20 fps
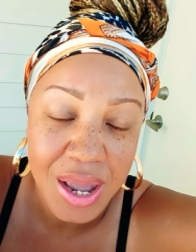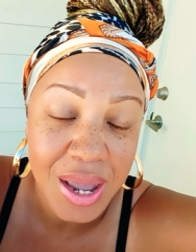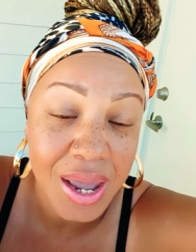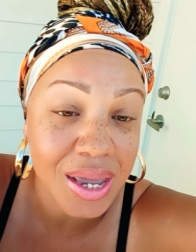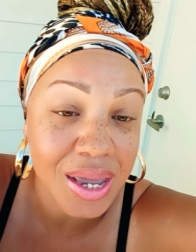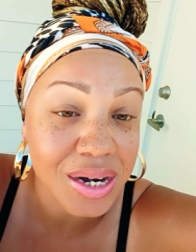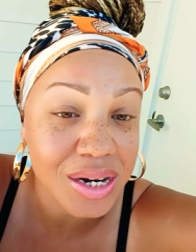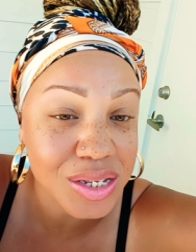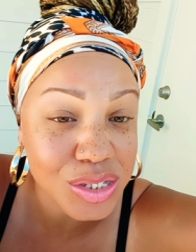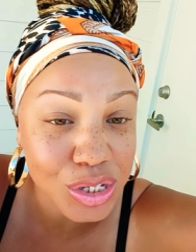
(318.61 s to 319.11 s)

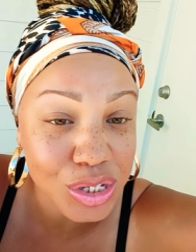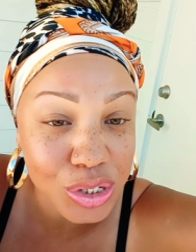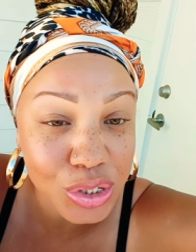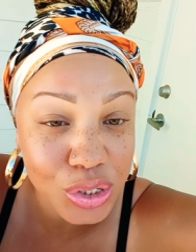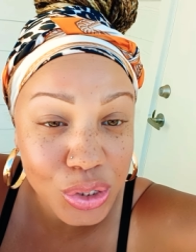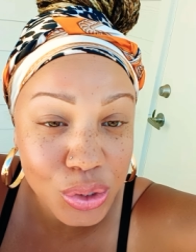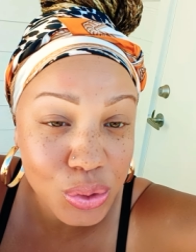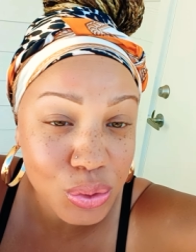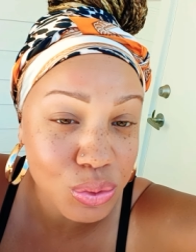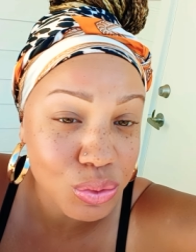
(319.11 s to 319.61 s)
And it's a
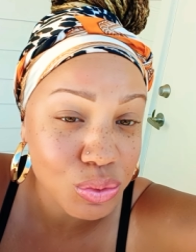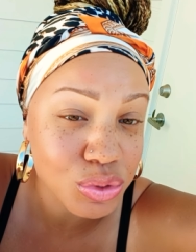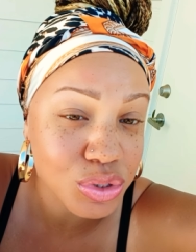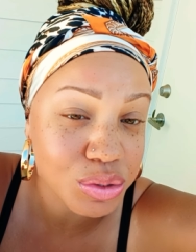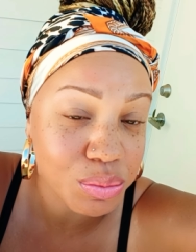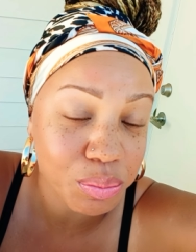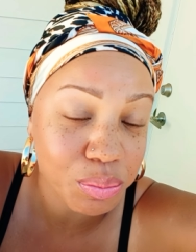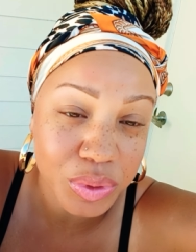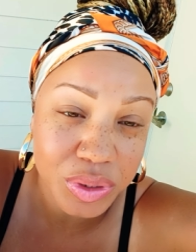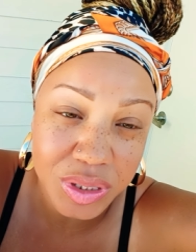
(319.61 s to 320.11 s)
huge
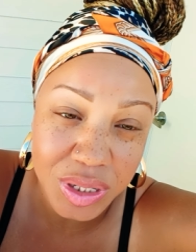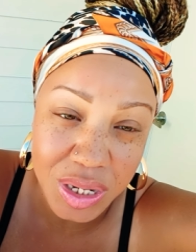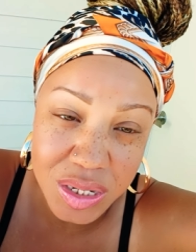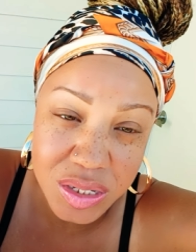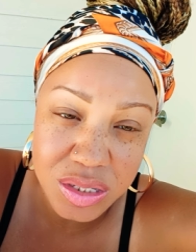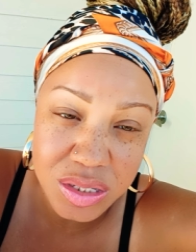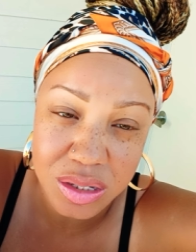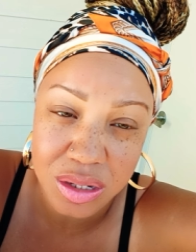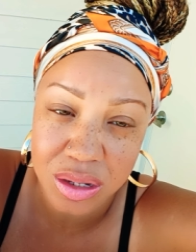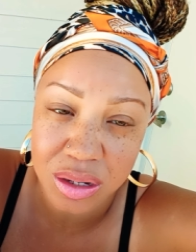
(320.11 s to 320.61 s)

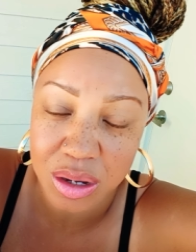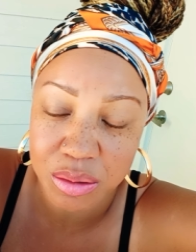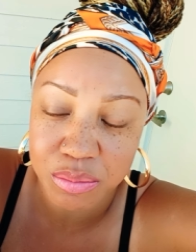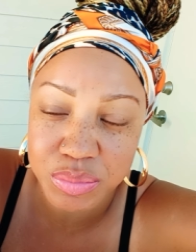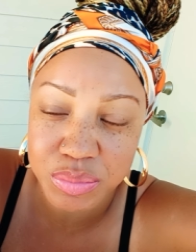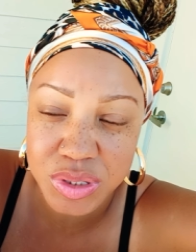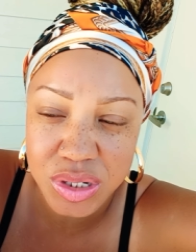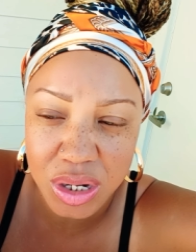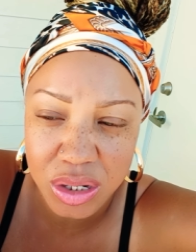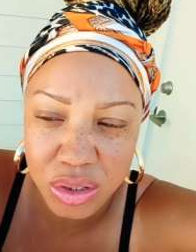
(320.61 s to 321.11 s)
blessing, I'm
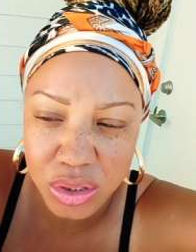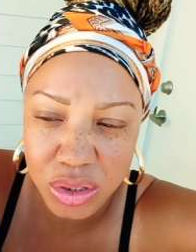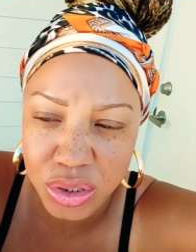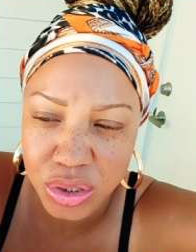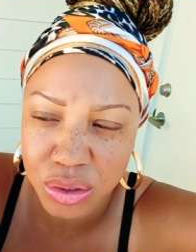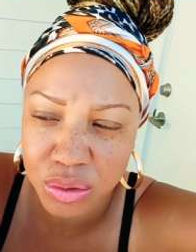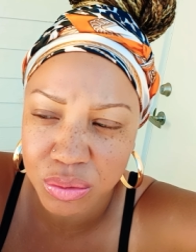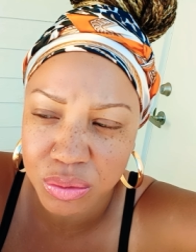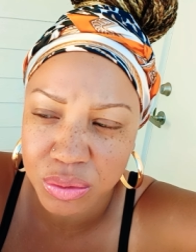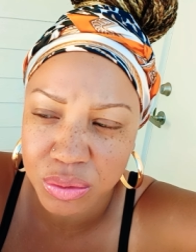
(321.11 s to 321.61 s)
telling you.